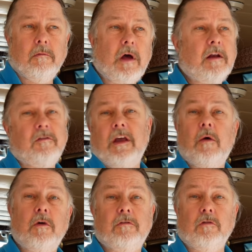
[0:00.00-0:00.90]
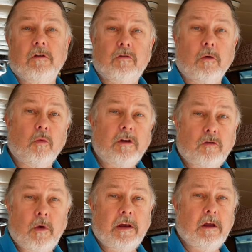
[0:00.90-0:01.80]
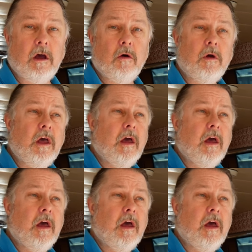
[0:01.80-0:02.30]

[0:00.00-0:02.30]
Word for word: Honestly, I wasn't really sure which way to go.